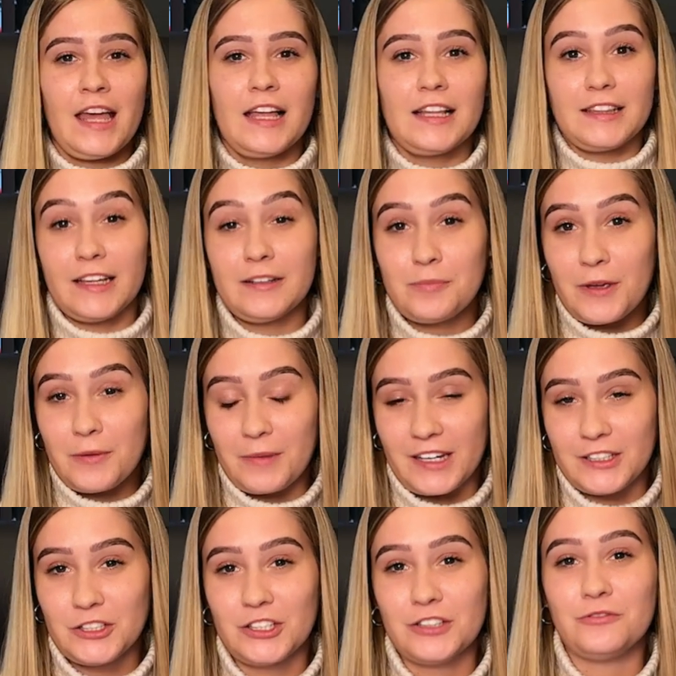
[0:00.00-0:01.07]
Let me
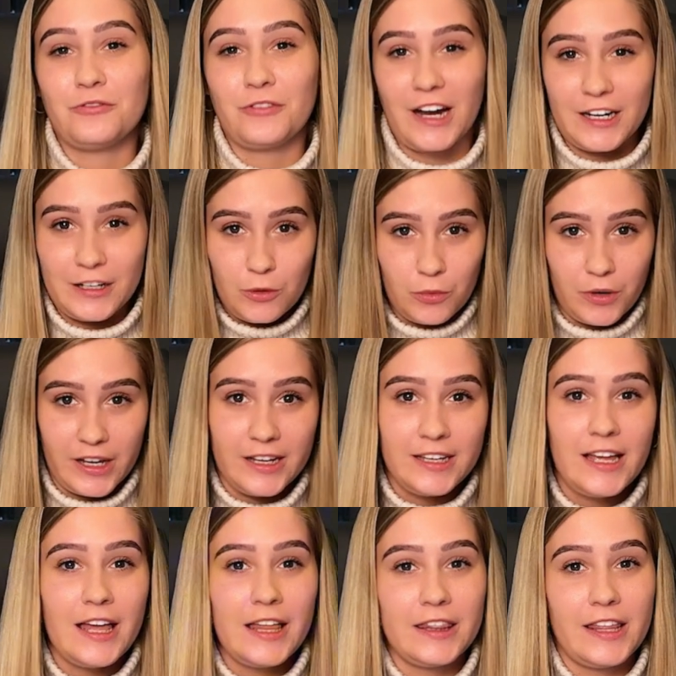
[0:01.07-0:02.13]
mention right away
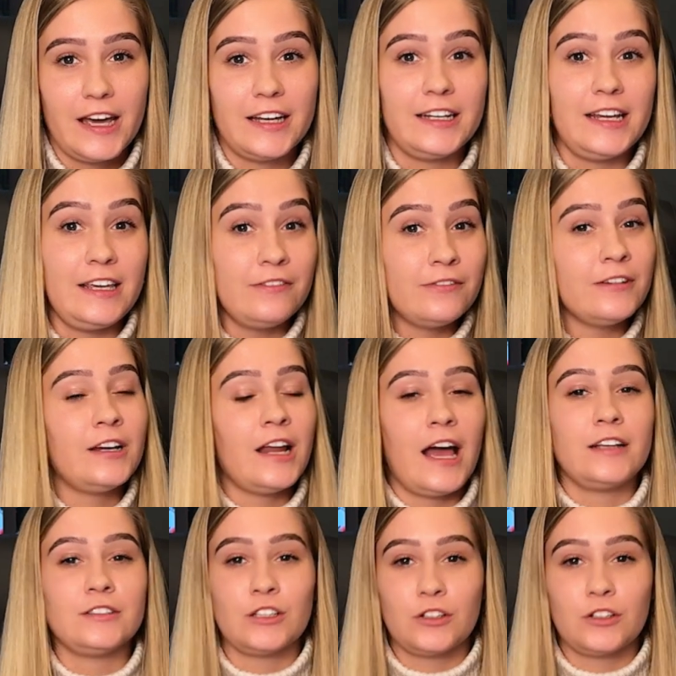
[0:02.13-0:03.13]
that even as a